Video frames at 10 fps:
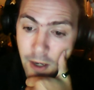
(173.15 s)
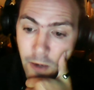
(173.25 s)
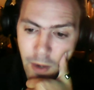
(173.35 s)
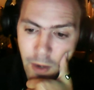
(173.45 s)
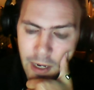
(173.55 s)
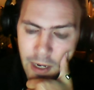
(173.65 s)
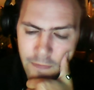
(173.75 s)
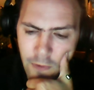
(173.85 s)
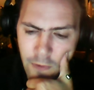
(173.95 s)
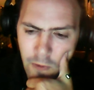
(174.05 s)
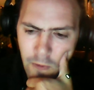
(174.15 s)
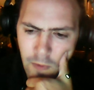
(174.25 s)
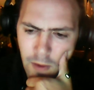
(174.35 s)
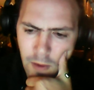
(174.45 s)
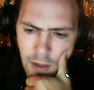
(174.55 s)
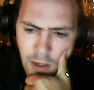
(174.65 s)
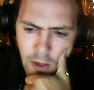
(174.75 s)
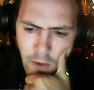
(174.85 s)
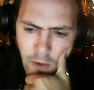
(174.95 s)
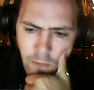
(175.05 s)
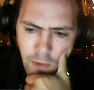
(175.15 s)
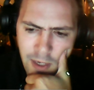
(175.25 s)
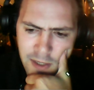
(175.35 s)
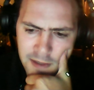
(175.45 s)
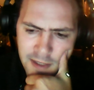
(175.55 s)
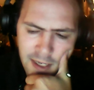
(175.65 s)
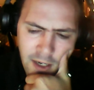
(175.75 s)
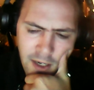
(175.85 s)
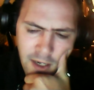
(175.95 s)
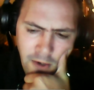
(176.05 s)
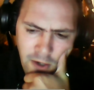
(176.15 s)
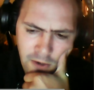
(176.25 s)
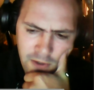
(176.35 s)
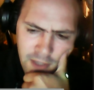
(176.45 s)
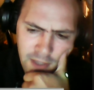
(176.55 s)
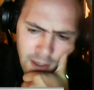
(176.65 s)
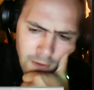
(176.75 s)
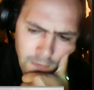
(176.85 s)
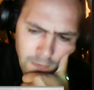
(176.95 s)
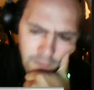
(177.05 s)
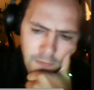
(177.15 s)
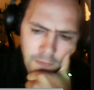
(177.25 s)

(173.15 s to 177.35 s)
Rain for unknown reasons, unknown to yourself.